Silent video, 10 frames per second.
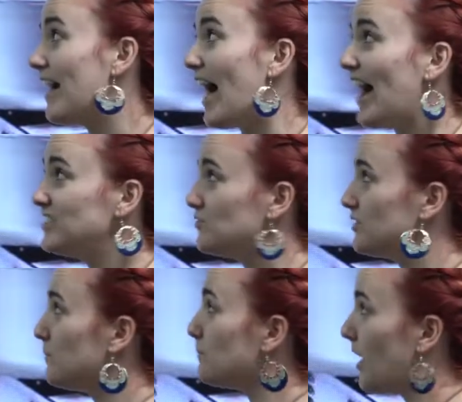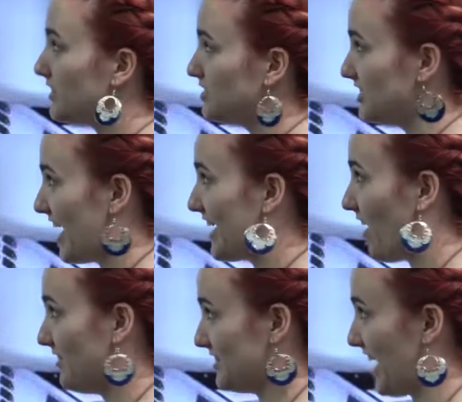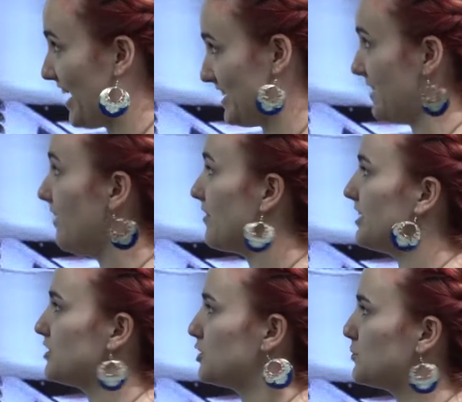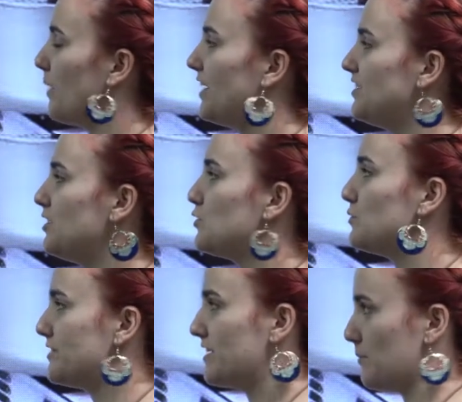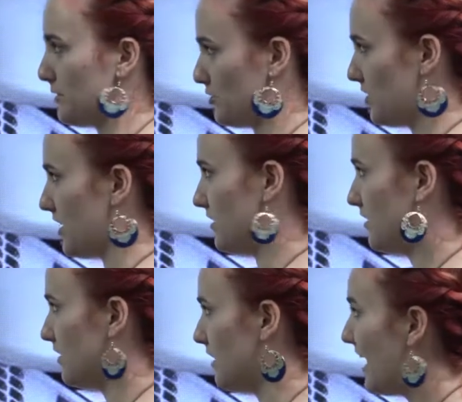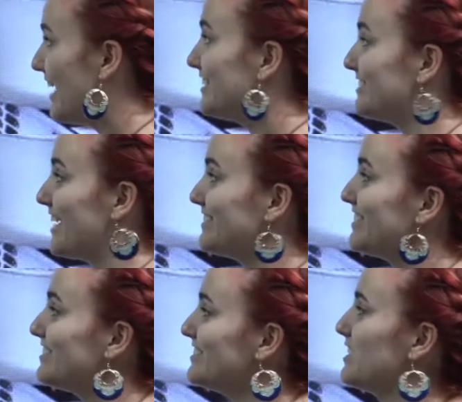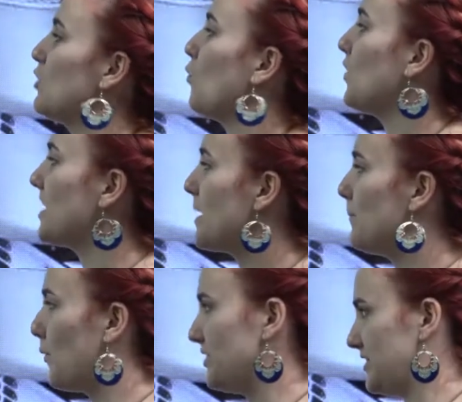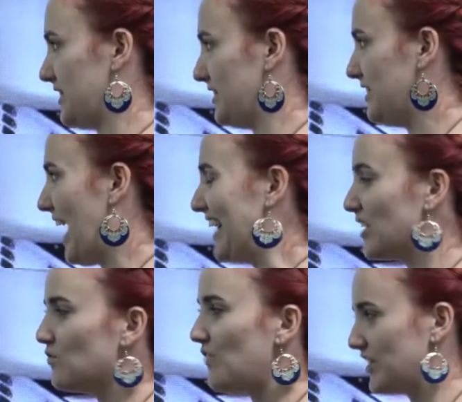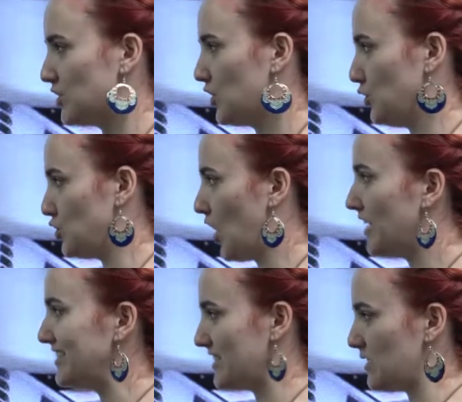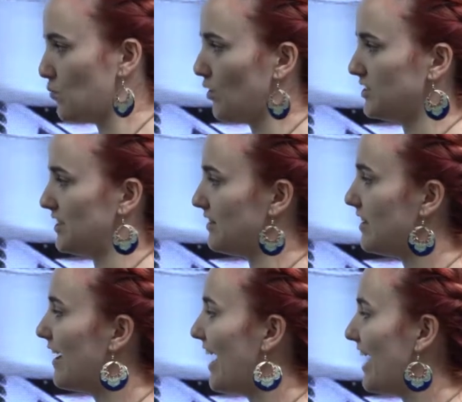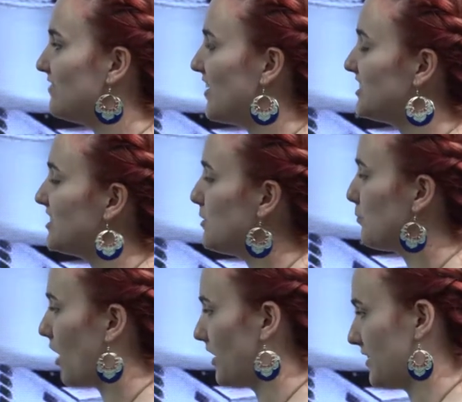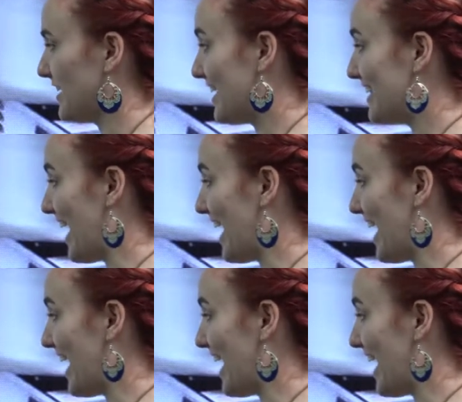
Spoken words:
As for the modern day cotton candy that is spun using a machine, dentist William Morrison and confectioner John C. Wharton invented the product in